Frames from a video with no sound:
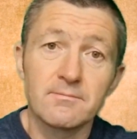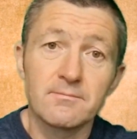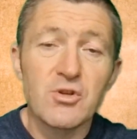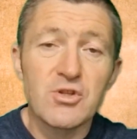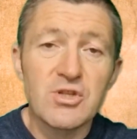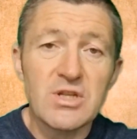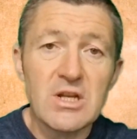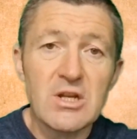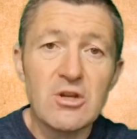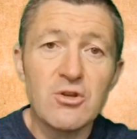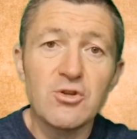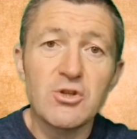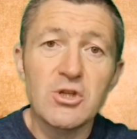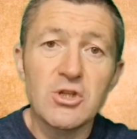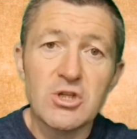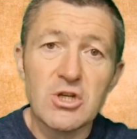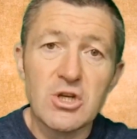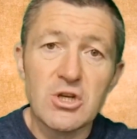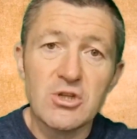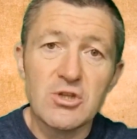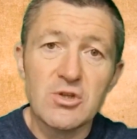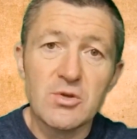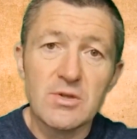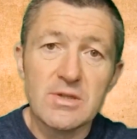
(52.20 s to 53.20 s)
Brazilian Jiu
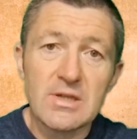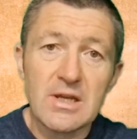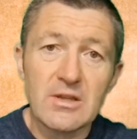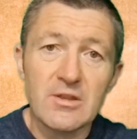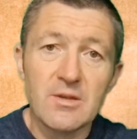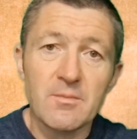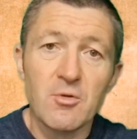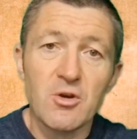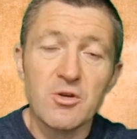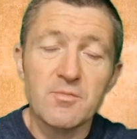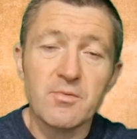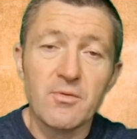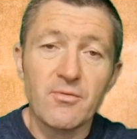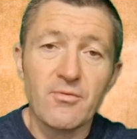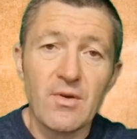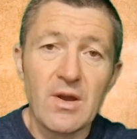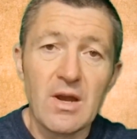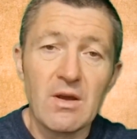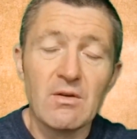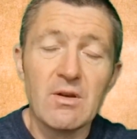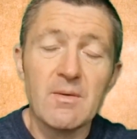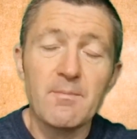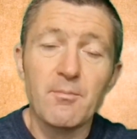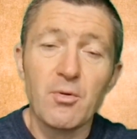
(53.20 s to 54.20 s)
Jitsu has had the most
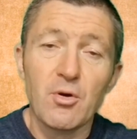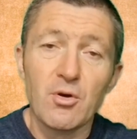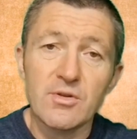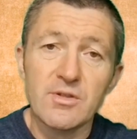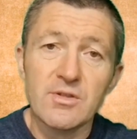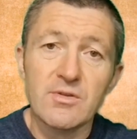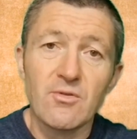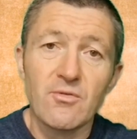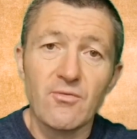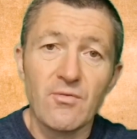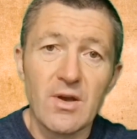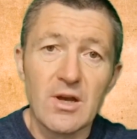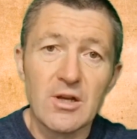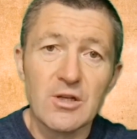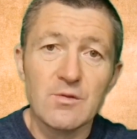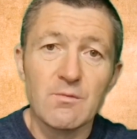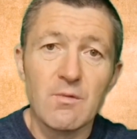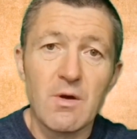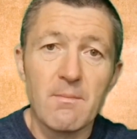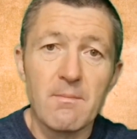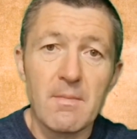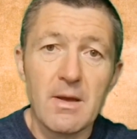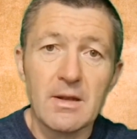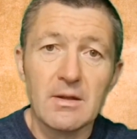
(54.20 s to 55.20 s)
profoundly positive effect
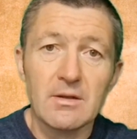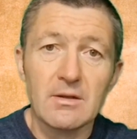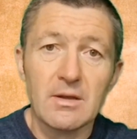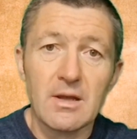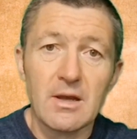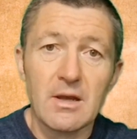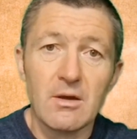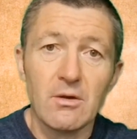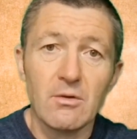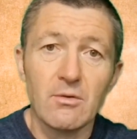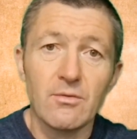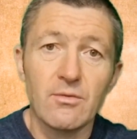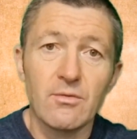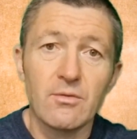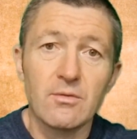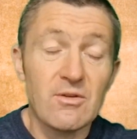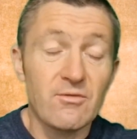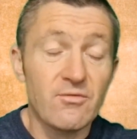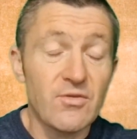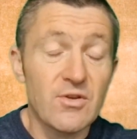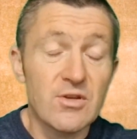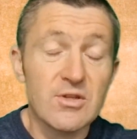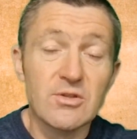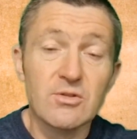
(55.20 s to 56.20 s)
on my mental health
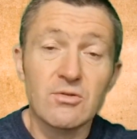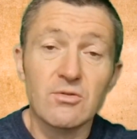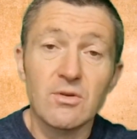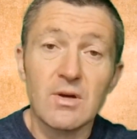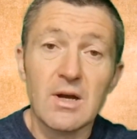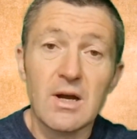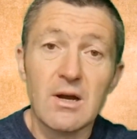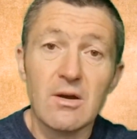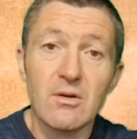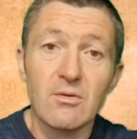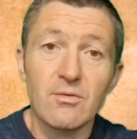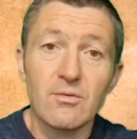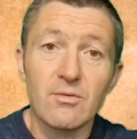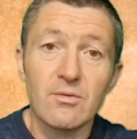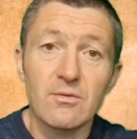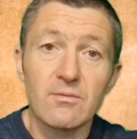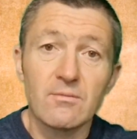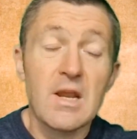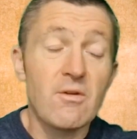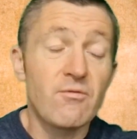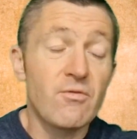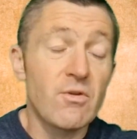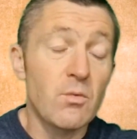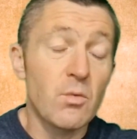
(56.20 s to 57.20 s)
and physical health.
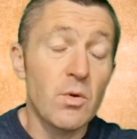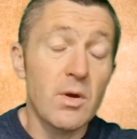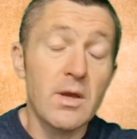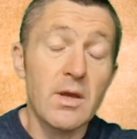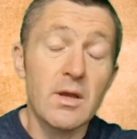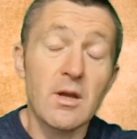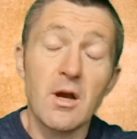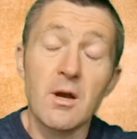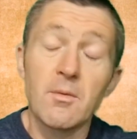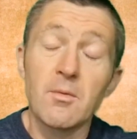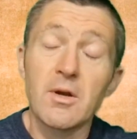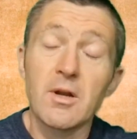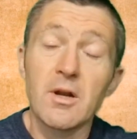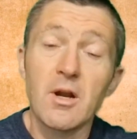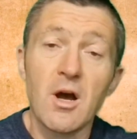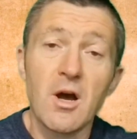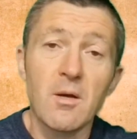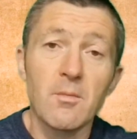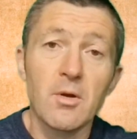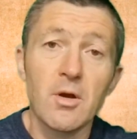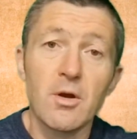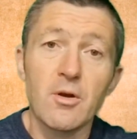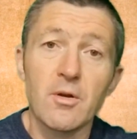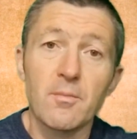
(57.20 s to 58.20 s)
And every week, I'm going to
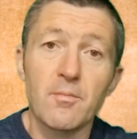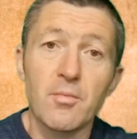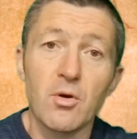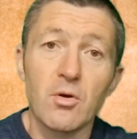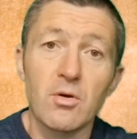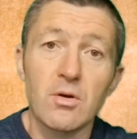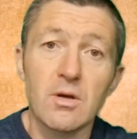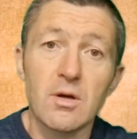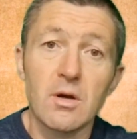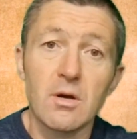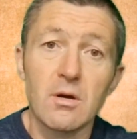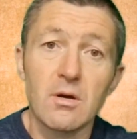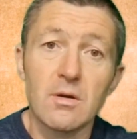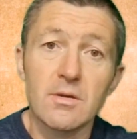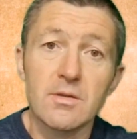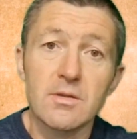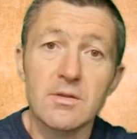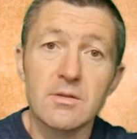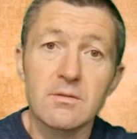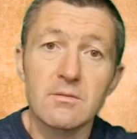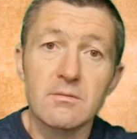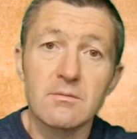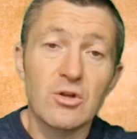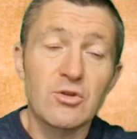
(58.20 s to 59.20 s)
upload a
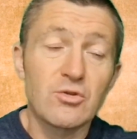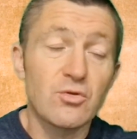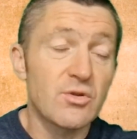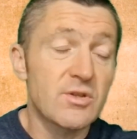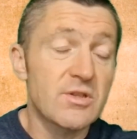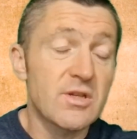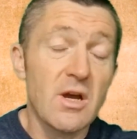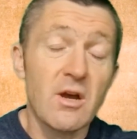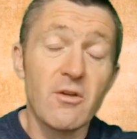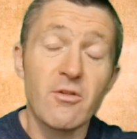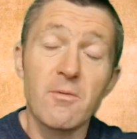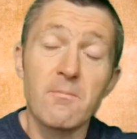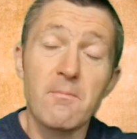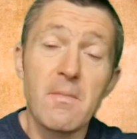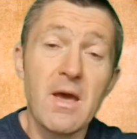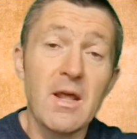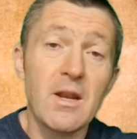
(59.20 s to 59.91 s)
podcast where I talk to other